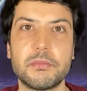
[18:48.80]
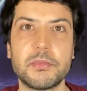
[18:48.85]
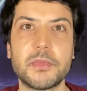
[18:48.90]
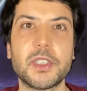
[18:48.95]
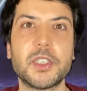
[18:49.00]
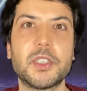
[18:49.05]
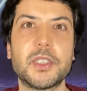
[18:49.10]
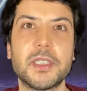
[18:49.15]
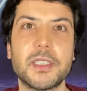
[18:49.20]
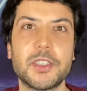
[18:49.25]

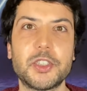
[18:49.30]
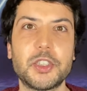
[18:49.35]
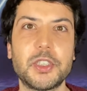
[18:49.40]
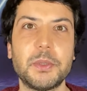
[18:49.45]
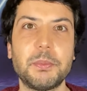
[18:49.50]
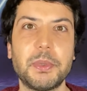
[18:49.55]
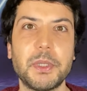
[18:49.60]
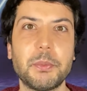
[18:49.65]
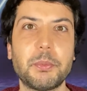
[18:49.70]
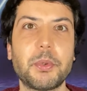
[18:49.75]
the
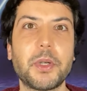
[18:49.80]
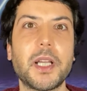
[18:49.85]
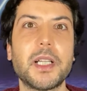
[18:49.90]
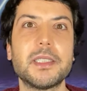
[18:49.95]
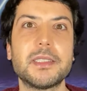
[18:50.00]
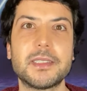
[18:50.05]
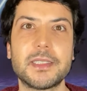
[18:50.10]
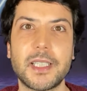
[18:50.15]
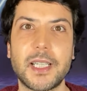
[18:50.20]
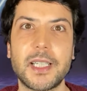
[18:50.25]
shipping
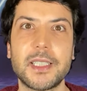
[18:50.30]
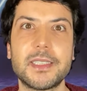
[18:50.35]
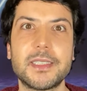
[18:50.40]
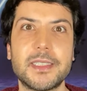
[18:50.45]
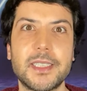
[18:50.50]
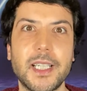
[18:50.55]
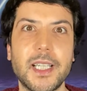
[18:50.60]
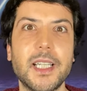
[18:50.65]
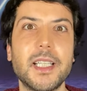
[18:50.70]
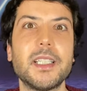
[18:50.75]
price at
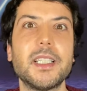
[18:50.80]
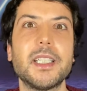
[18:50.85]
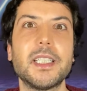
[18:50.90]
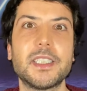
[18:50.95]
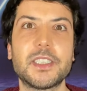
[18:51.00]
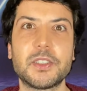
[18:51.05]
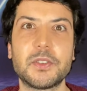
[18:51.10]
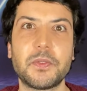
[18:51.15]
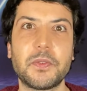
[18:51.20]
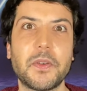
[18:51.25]
10,
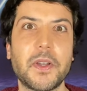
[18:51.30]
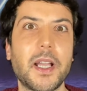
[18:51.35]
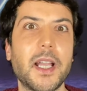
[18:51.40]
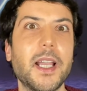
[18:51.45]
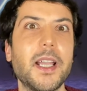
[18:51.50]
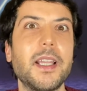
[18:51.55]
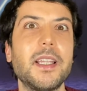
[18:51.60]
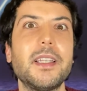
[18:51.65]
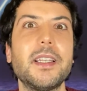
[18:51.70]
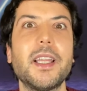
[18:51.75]
it's
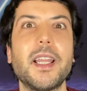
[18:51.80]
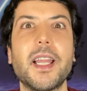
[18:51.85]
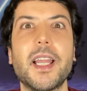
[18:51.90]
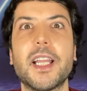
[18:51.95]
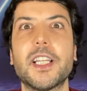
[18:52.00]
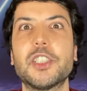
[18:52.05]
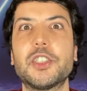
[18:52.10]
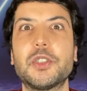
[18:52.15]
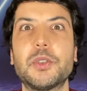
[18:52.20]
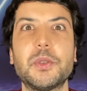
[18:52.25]
fine.
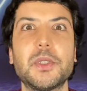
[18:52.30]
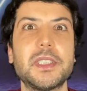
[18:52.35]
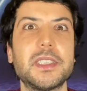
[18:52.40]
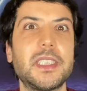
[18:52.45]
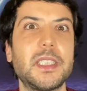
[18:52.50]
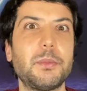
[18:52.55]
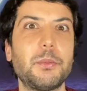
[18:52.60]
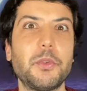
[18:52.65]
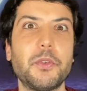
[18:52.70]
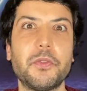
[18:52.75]
As soon as
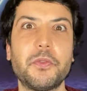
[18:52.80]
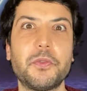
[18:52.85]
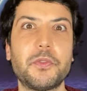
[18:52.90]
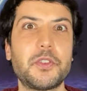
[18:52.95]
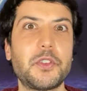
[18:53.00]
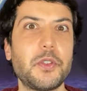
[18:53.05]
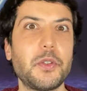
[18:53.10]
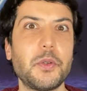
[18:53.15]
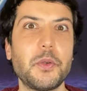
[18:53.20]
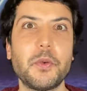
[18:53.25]
it moved
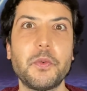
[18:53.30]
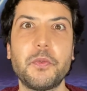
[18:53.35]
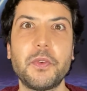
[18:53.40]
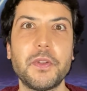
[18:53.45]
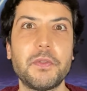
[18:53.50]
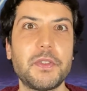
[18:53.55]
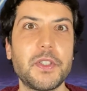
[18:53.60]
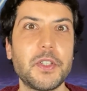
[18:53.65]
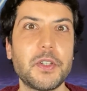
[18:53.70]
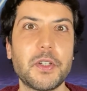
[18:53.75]
to
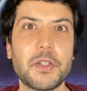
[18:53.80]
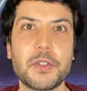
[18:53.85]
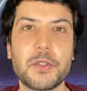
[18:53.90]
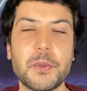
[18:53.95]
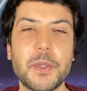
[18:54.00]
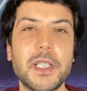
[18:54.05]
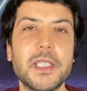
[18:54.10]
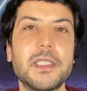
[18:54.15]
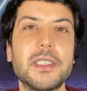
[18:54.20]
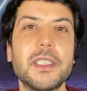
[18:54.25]
15 or
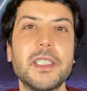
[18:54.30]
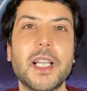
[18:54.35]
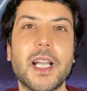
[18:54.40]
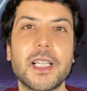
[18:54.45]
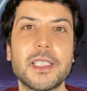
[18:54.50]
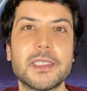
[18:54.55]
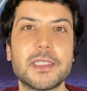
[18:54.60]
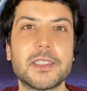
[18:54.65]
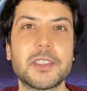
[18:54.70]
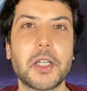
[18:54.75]
20,
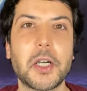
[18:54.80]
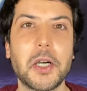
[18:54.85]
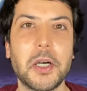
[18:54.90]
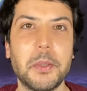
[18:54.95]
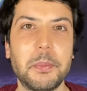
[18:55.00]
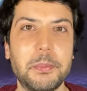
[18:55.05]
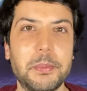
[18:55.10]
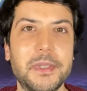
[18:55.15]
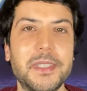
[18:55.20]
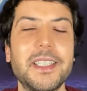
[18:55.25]
I
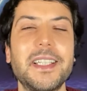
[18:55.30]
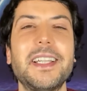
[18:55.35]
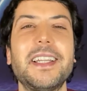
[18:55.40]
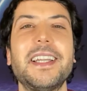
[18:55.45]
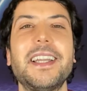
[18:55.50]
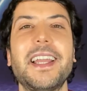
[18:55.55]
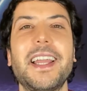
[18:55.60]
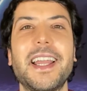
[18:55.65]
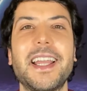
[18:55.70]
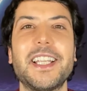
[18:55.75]
stopped
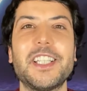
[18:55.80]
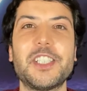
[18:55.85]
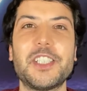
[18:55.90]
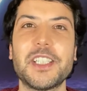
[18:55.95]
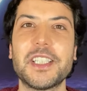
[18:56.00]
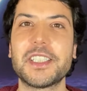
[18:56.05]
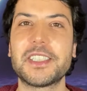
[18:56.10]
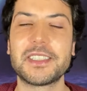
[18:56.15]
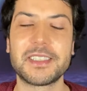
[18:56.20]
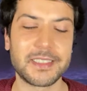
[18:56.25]
and
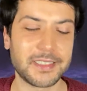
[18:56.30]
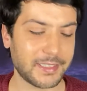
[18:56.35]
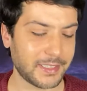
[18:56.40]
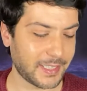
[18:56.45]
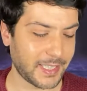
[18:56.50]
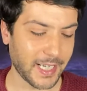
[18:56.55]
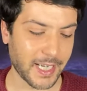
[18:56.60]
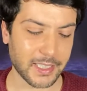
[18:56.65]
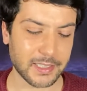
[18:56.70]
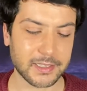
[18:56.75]
just
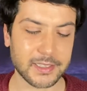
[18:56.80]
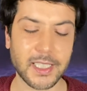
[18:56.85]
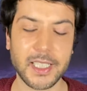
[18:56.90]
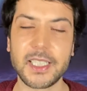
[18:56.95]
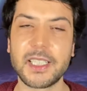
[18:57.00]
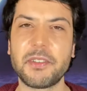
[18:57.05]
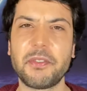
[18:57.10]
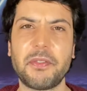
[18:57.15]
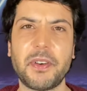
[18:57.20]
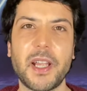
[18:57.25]
got
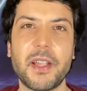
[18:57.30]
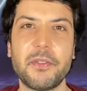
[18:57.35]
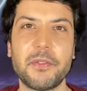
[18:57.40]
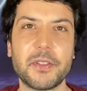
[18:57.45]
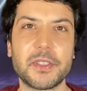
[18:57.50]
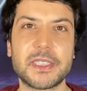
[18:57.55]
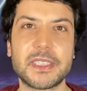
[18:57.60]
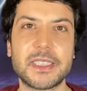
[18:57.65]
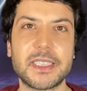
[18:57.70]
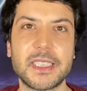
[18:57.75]
like 5
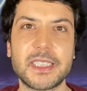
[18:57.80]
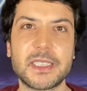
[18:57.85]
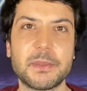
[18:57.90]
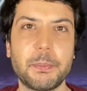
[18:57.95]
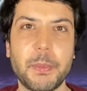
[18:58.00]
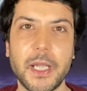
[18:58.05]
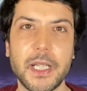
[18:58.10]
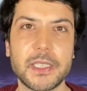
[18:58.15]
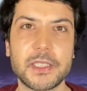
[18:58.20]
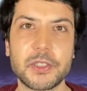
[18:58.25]
or 6
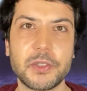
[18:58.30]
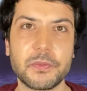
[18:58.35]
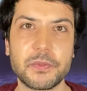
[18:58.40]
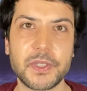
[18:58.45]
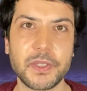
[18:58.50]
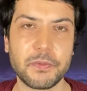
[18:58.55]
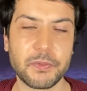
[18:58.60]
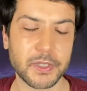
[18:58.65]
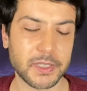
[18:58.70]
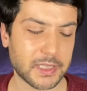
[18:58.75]
packs of
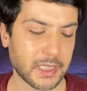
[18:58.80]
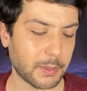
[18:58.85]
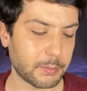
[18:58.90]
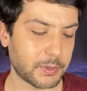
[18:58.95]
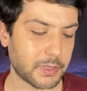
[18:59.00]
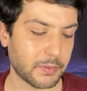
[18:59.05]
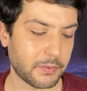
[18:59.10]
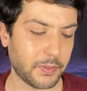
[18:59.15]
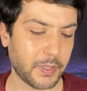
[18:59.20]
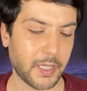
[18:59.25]
different
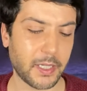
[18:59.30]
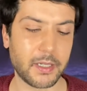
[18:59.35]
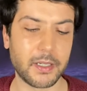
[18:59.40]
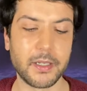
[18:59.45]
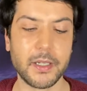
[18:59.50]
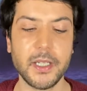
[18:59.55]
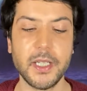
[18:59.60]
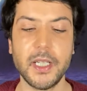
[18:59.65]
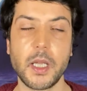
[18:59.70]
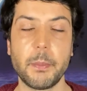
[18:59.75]
types of hair.
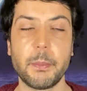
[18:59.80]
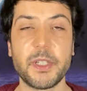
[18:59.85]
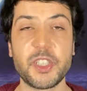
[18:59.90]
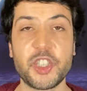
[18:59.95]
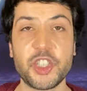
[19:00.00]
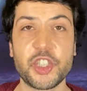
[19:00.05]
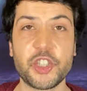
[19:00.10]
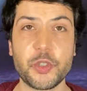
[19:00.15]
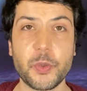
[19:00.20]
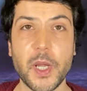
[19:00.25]
But
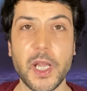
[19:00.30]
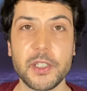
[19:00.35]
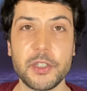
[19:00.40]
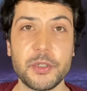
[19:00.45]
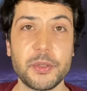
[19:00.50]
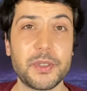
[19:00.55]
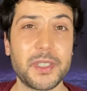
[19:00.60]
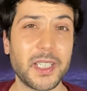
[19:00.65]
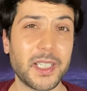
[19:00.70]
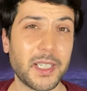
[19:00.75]
just try
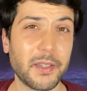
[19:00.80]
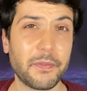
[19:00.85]
to take